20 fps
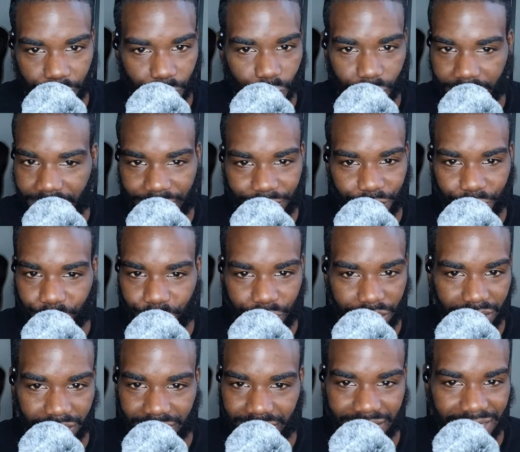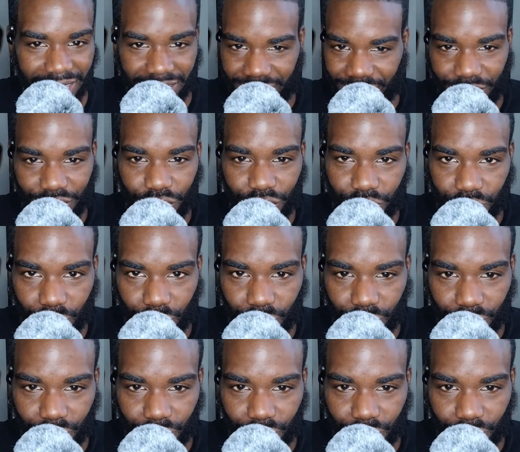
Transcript: whatever reason. They just do.